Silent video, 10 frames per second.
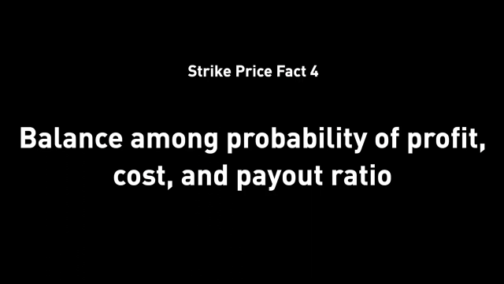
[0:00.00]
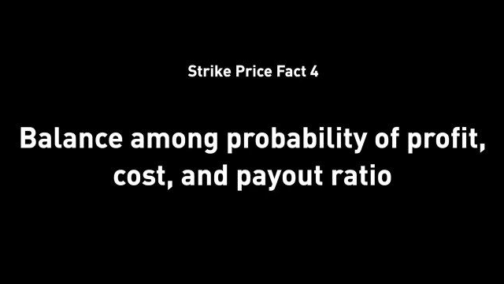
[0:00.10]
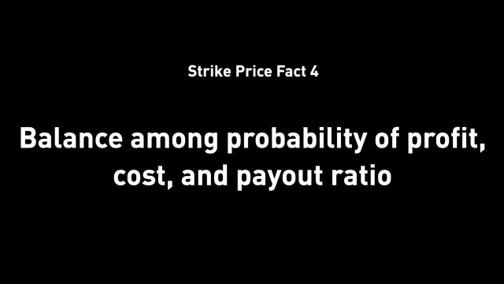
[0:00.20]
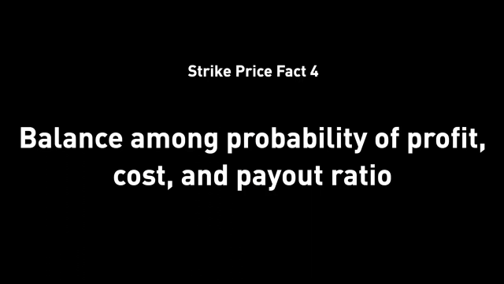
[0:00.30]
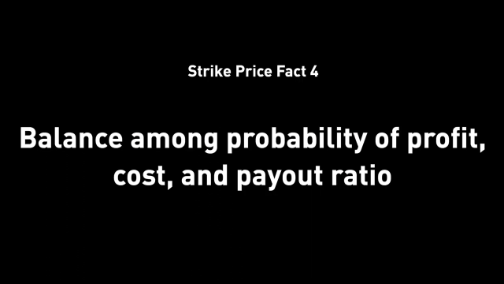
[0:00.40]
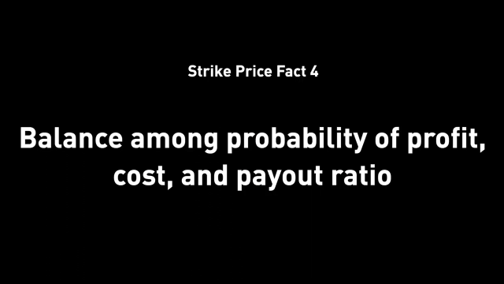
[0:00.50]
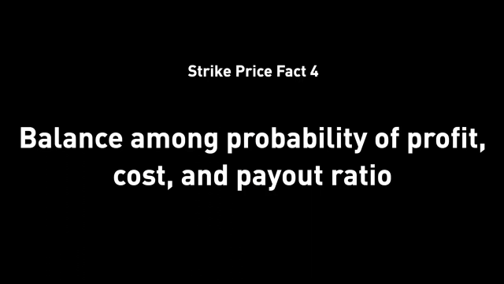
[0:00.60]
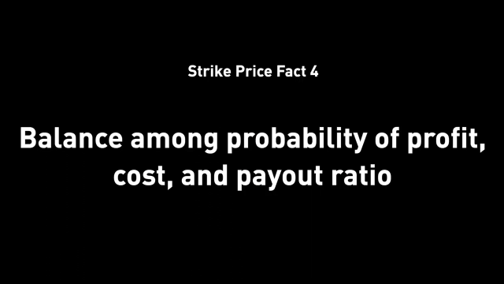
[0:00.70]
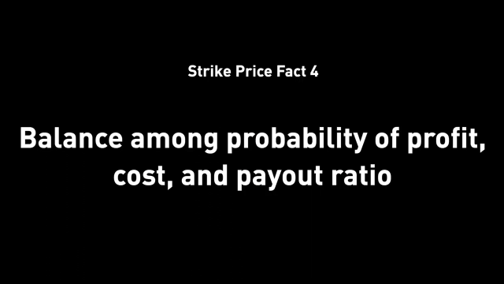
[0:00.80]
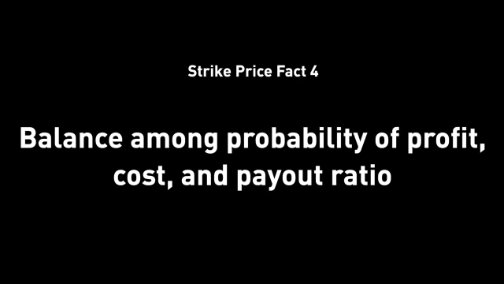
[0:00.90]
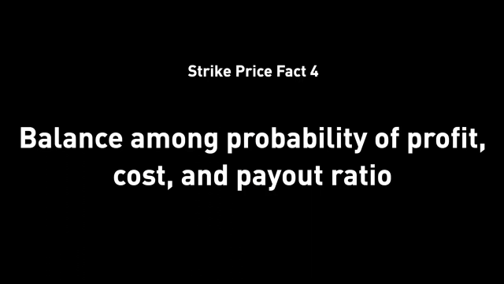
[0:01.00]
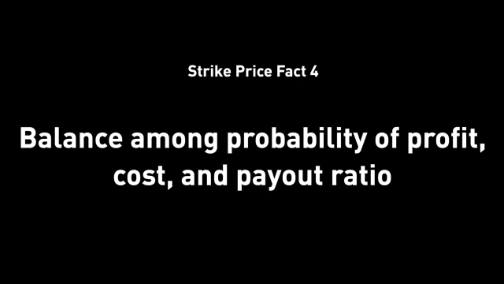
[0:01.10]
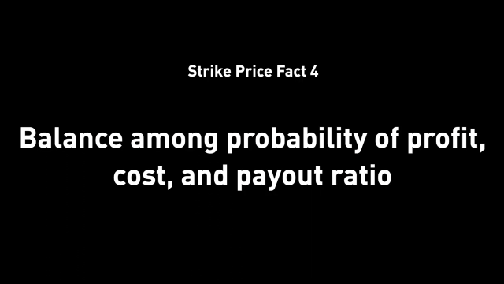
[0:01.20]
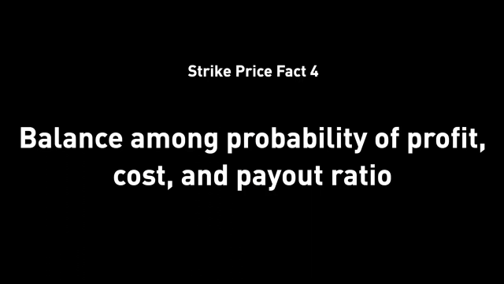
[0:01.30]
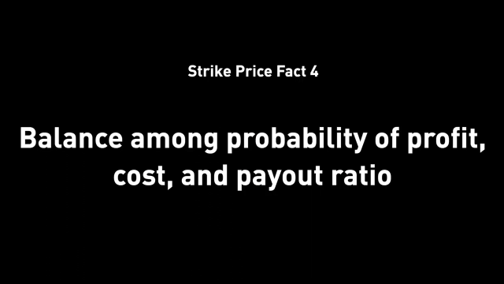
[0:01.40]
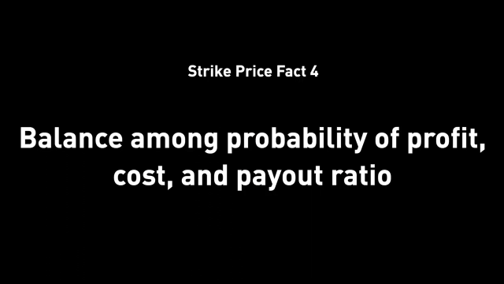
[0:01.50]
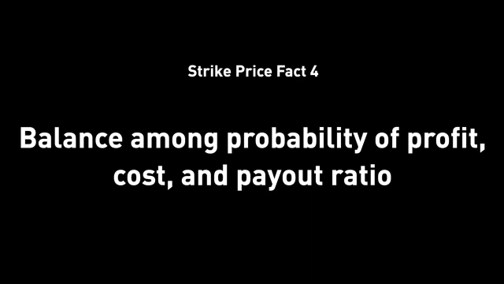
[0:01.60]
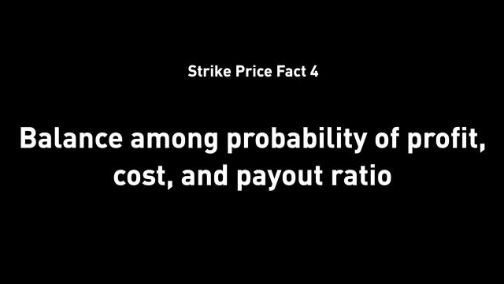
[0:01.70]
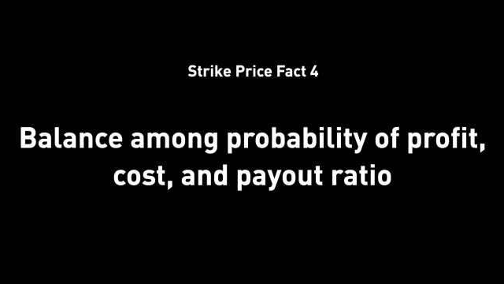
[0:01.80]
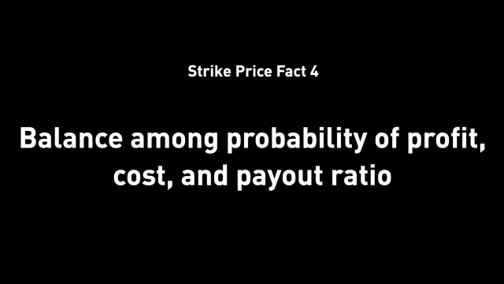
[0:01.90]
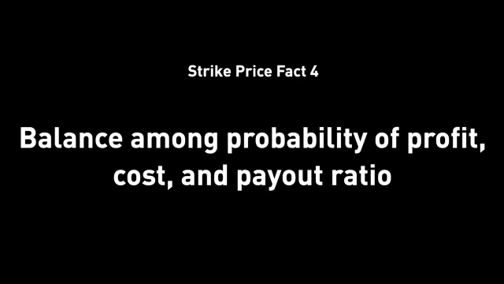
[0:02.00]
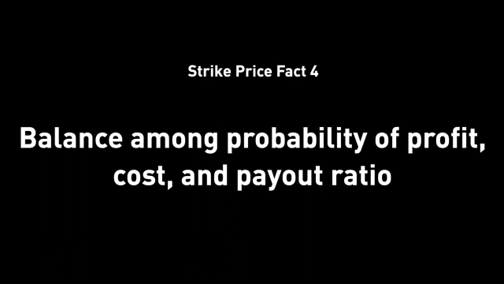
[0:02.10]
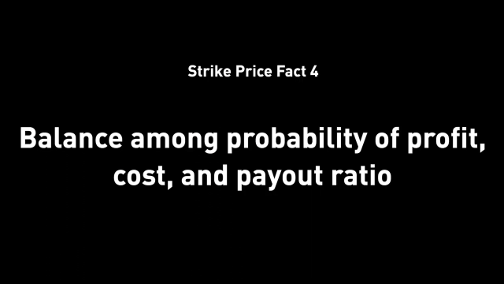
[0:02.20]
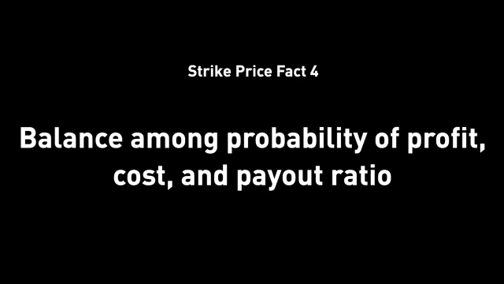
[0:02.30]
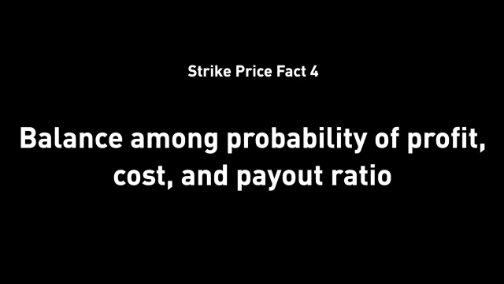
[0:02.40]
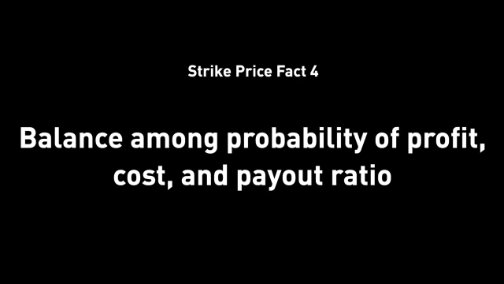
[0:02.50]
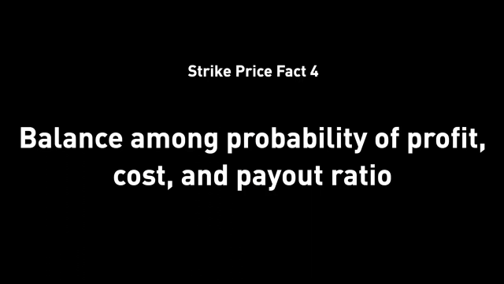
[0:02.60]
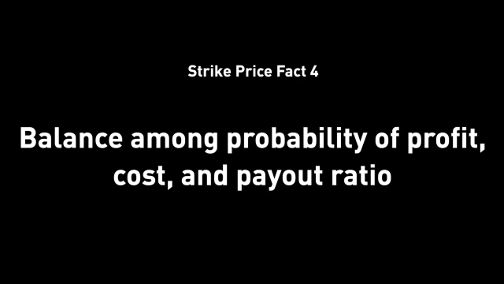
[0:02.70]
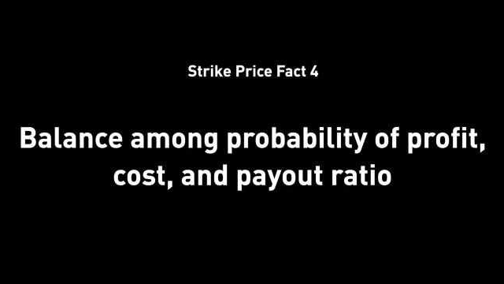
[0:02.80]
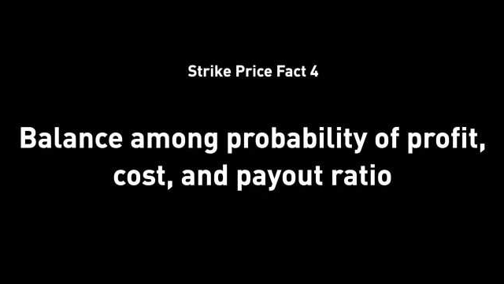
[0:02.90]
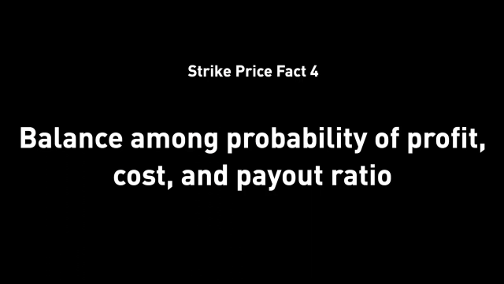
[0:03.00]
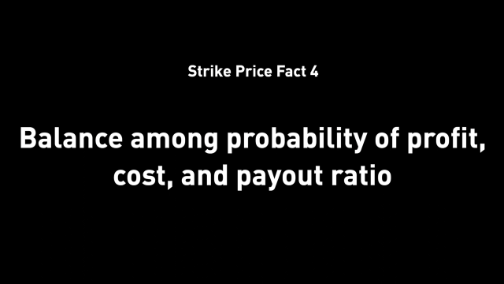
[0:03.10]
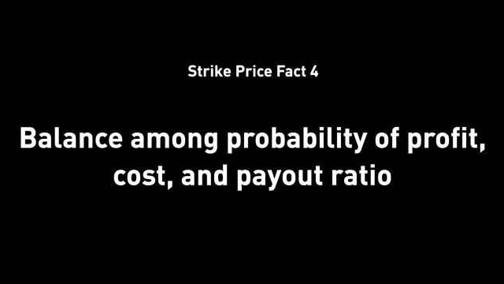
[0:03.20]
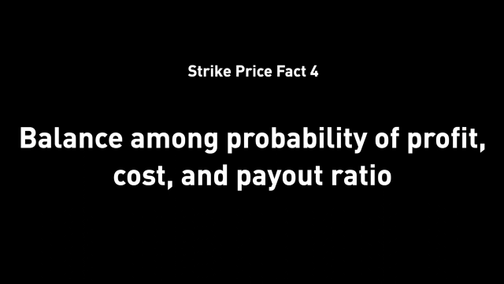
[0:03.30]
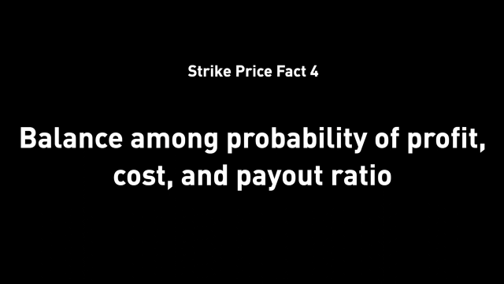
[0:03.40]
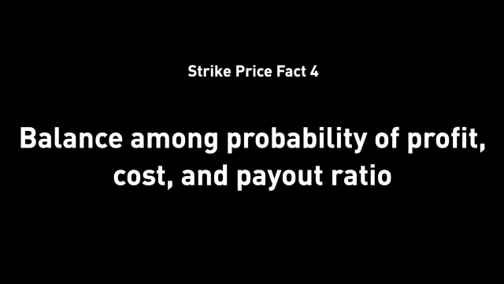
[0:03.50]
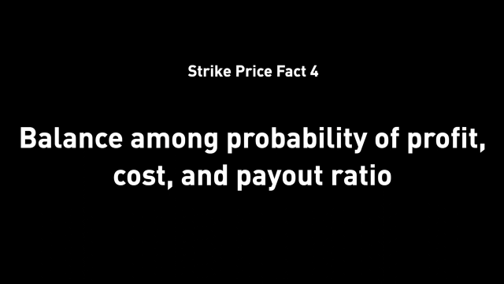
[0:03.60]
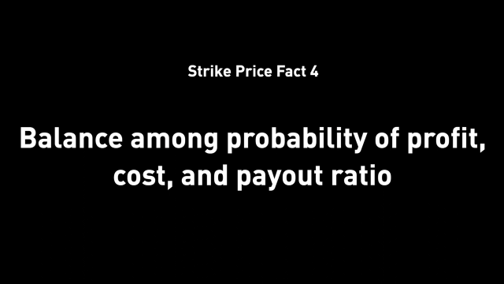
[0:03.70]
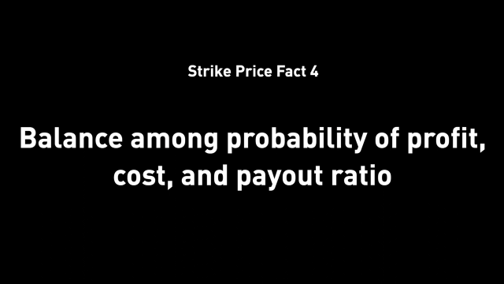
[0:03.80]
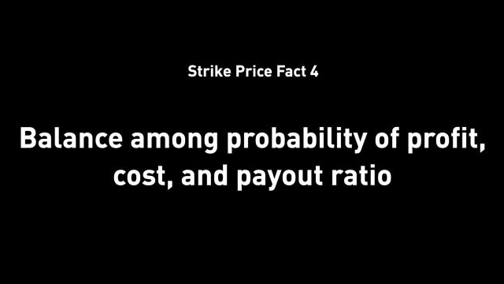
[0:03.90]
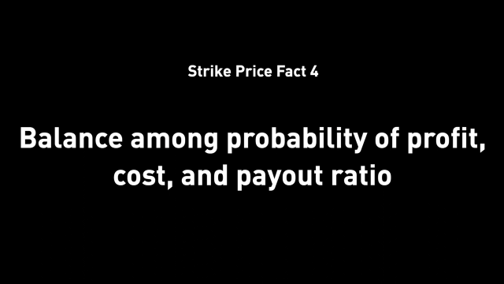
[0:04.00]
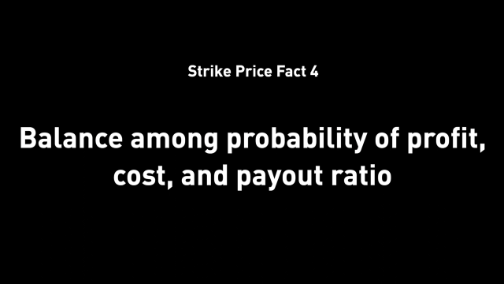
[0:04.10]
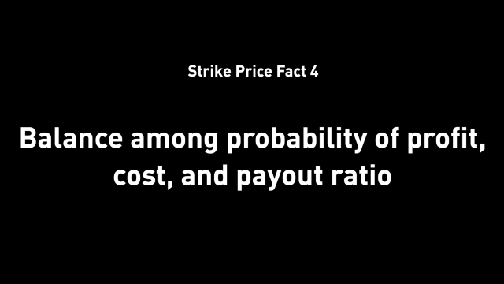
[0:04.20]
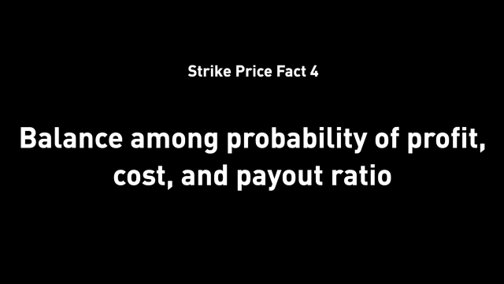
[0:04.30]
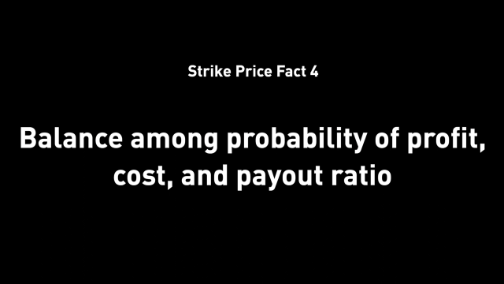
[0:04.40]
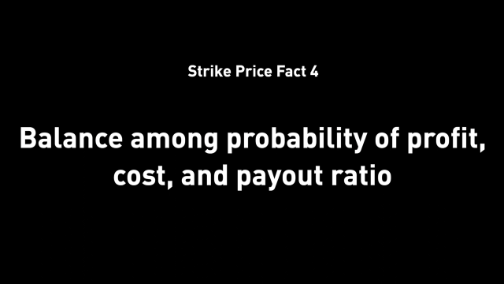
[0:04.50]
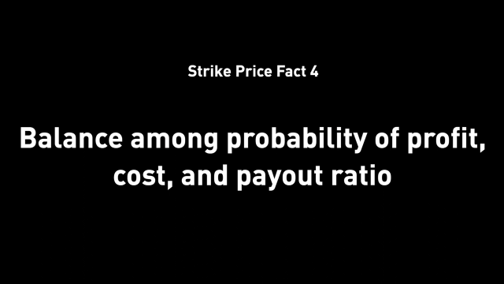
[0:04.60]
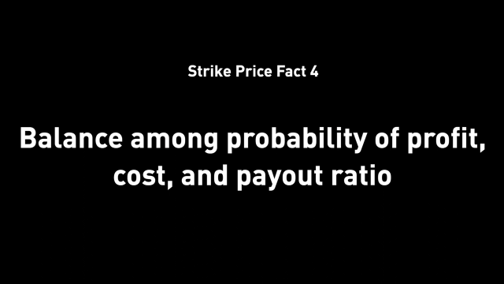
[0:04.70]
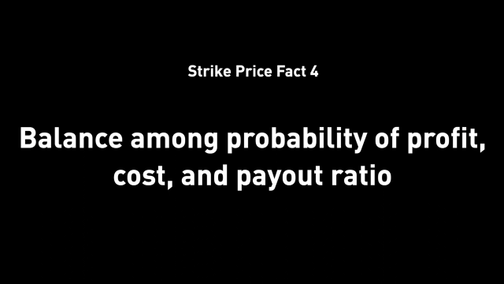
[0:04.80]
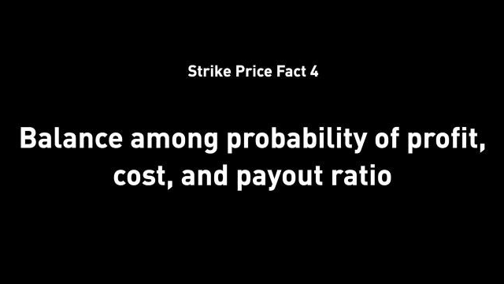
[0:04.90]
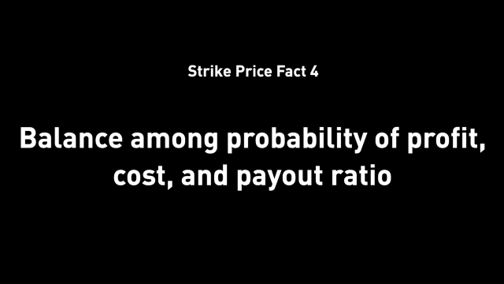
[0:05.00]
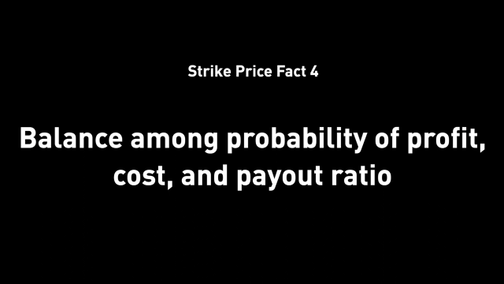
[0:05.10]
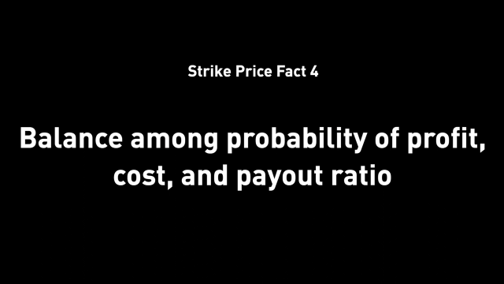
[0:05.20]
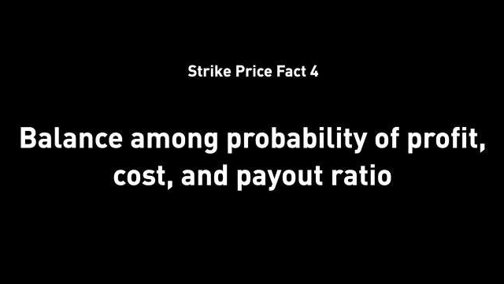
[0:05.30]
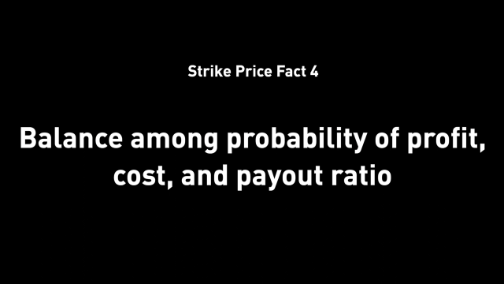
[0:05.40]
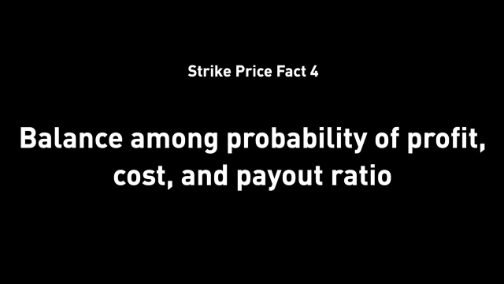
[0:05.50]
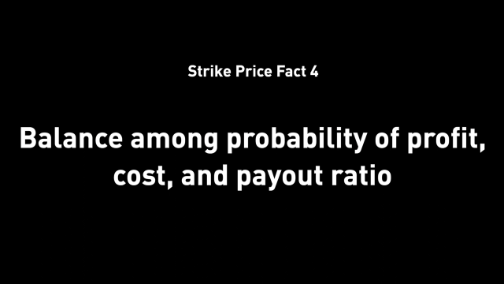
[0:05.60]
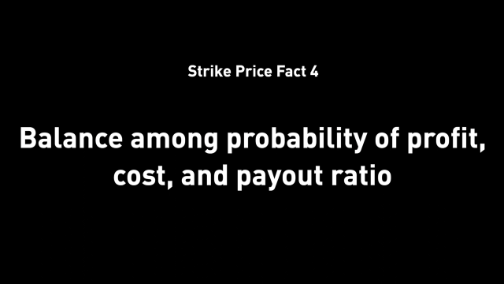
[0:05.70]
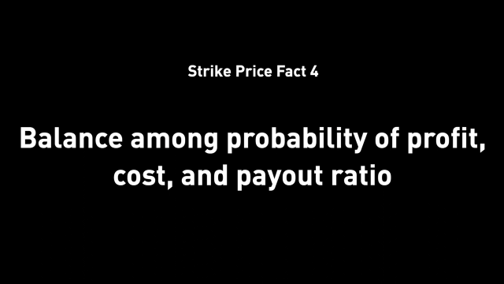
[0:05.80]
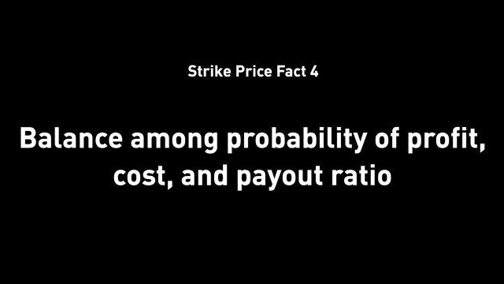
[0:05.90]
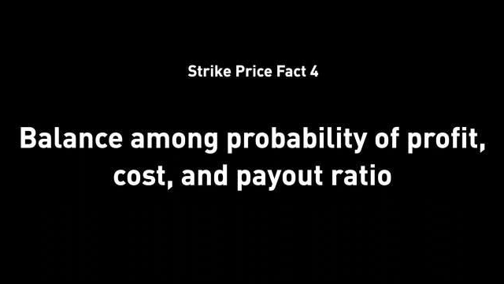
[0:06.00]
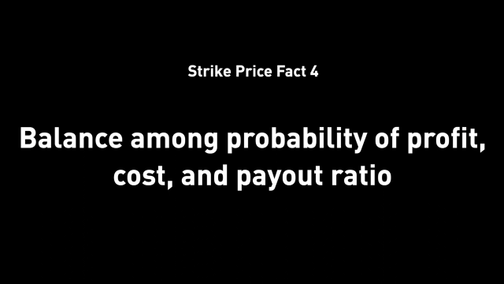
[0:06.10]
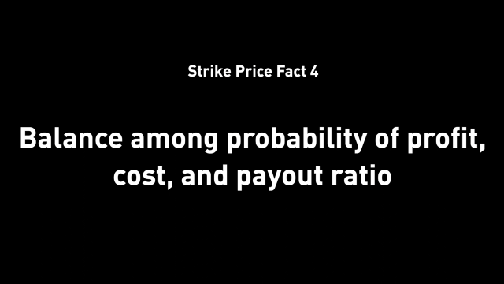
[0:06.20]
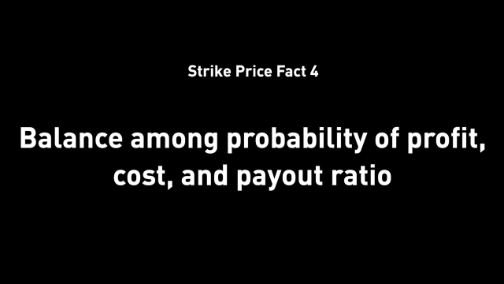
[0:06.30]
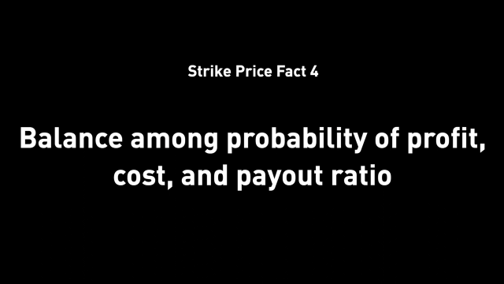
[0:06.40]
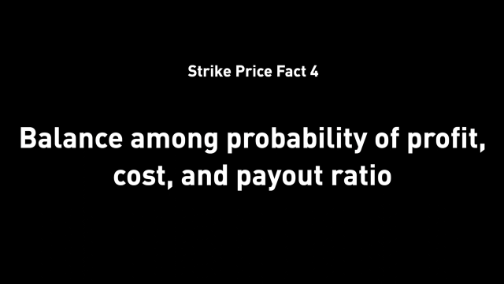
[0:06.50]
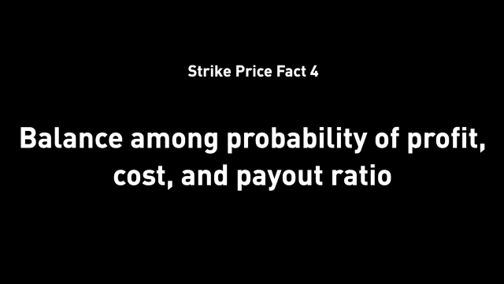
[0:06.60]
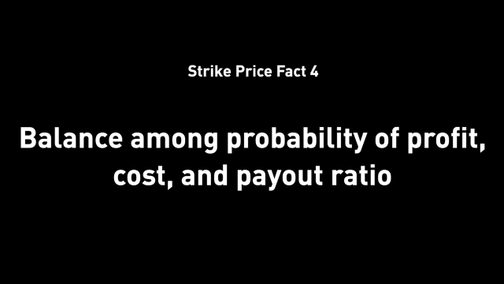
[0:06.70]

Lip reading: (no speaker visible)